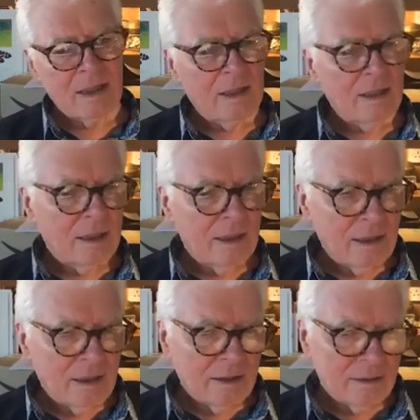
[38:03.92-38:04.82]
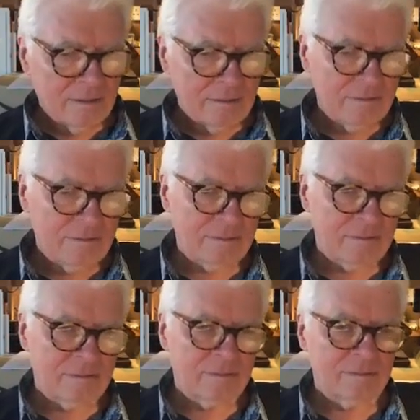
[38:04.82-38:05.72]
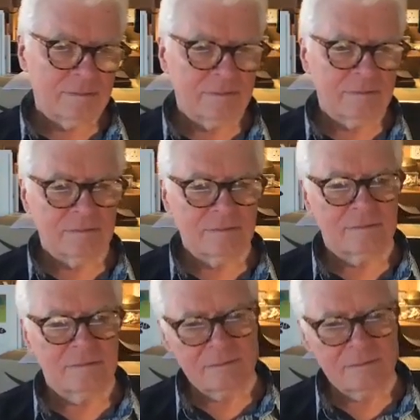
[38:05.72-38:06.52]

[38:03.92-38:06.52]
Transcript: (silent)